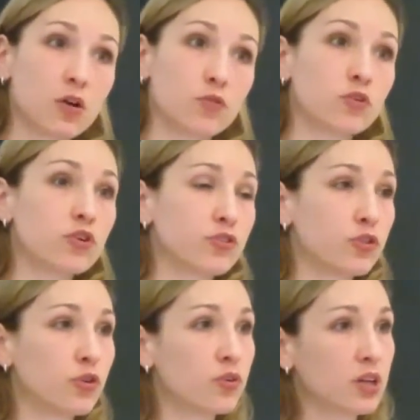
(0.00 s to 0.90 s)
of course, the
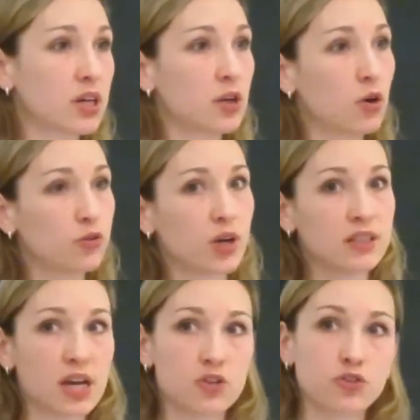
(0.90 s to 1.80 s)
donor can also
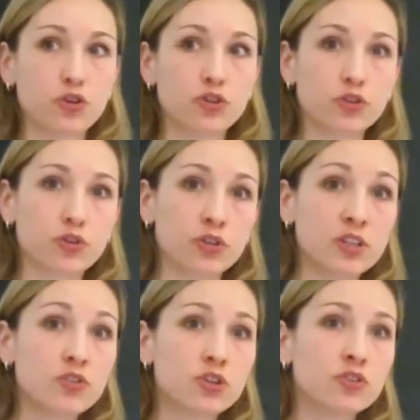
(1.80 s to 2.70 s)
attach certain
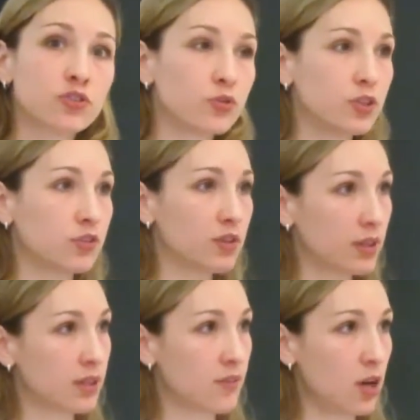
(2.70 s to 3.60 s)
conditions to its
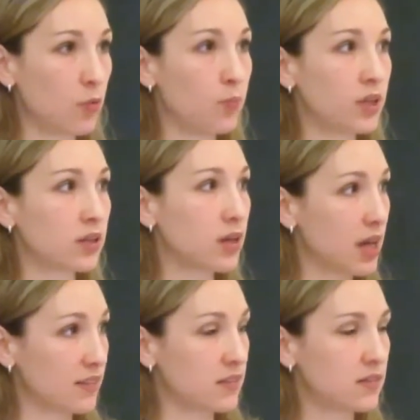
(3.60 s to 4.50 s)
development
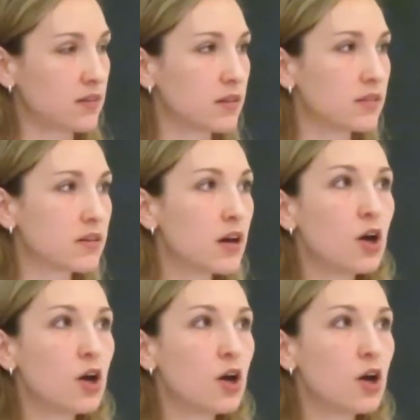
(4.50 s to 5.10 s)
assistance.